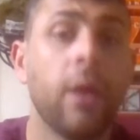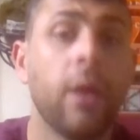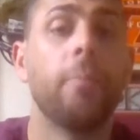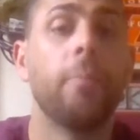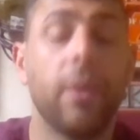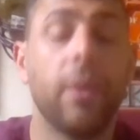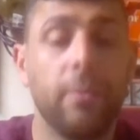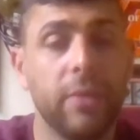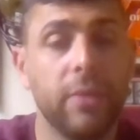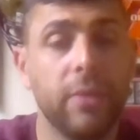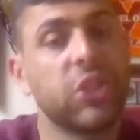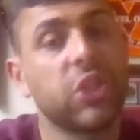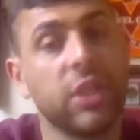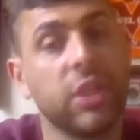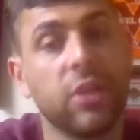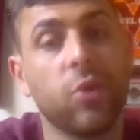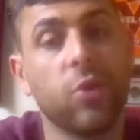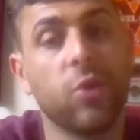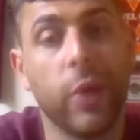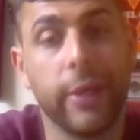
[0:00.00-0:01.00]
but
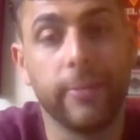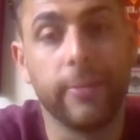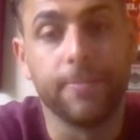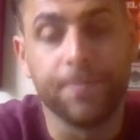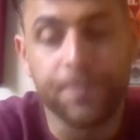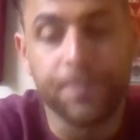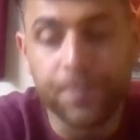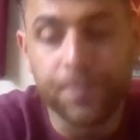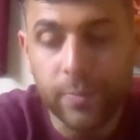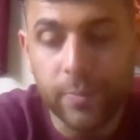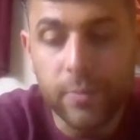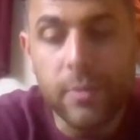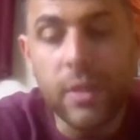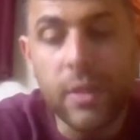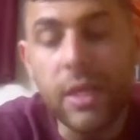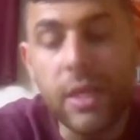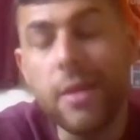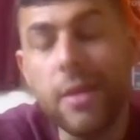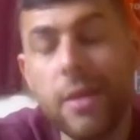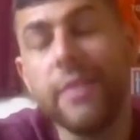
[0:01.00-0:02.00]
Michigan to win.
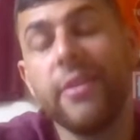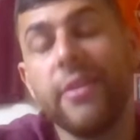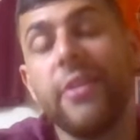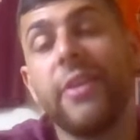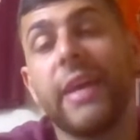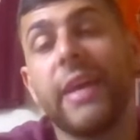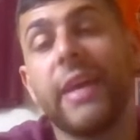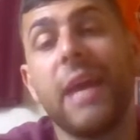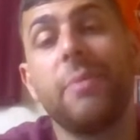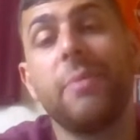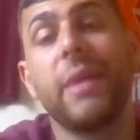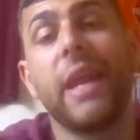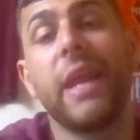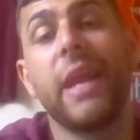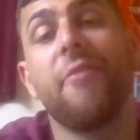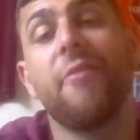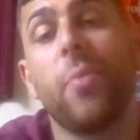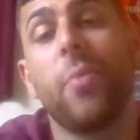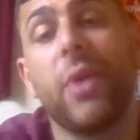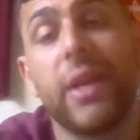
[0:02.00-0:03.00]
And then the game that
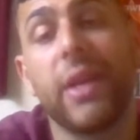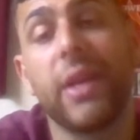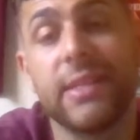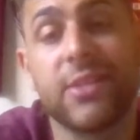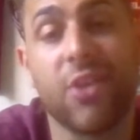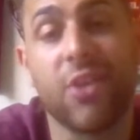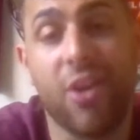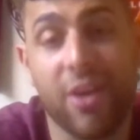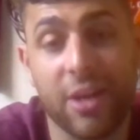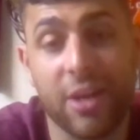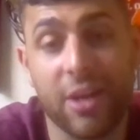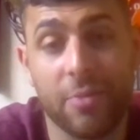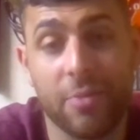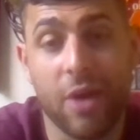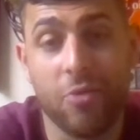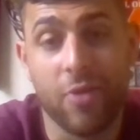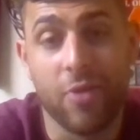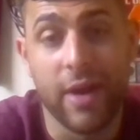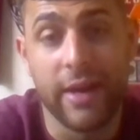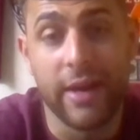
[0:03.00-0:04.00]
everybody is talking
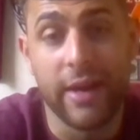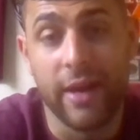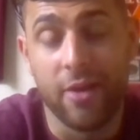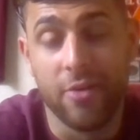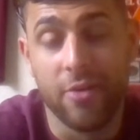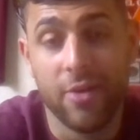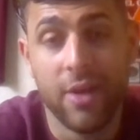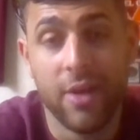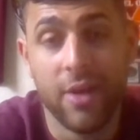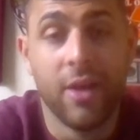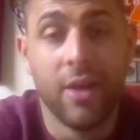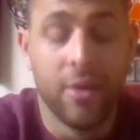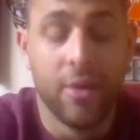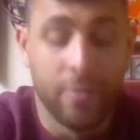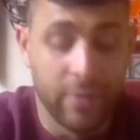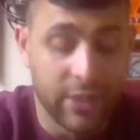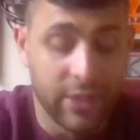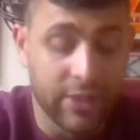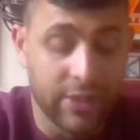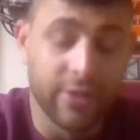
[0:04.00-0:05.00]
about right now.
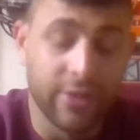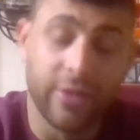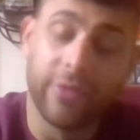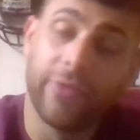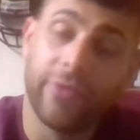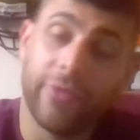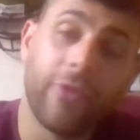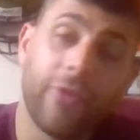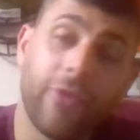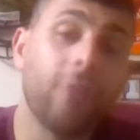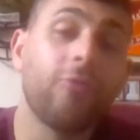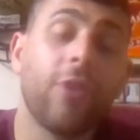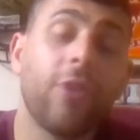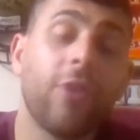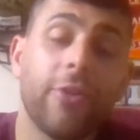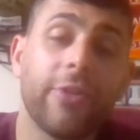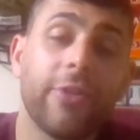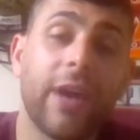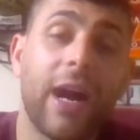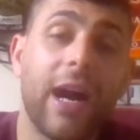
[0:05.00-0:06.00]
Mr.
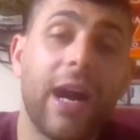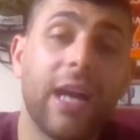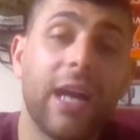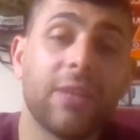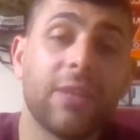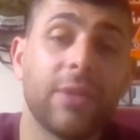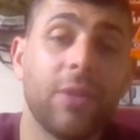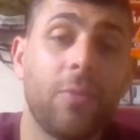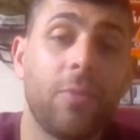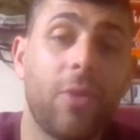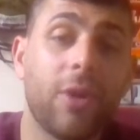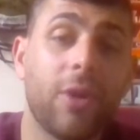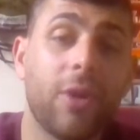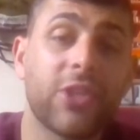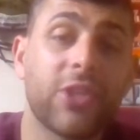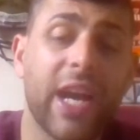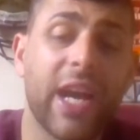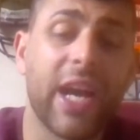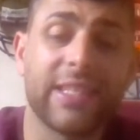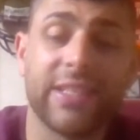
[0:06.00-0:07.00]
Frontrunner of the Heisman, Lamar
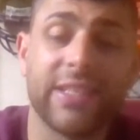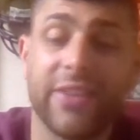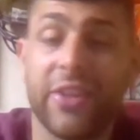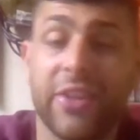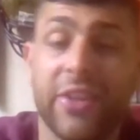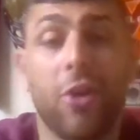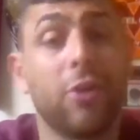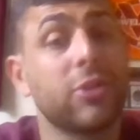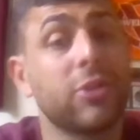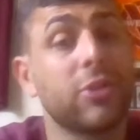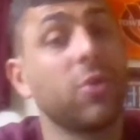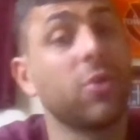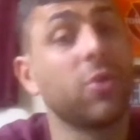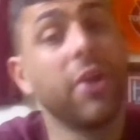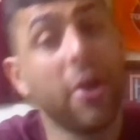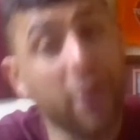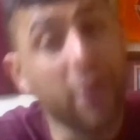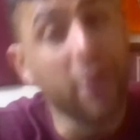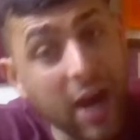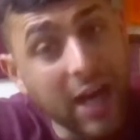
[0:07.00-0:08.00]
Jackson, then also
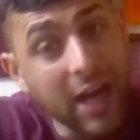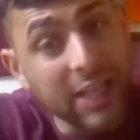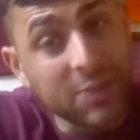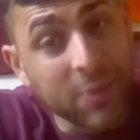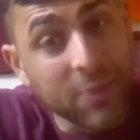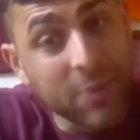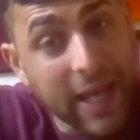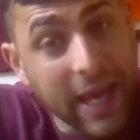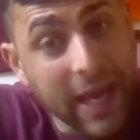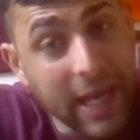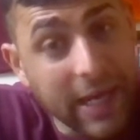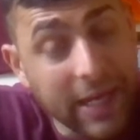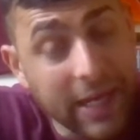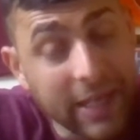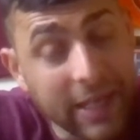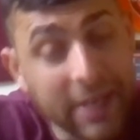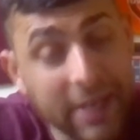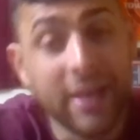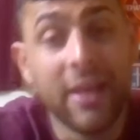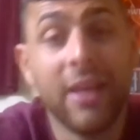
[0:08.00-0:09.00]
another Heisman
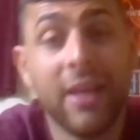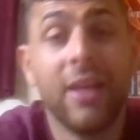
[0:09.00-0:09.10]
candidate,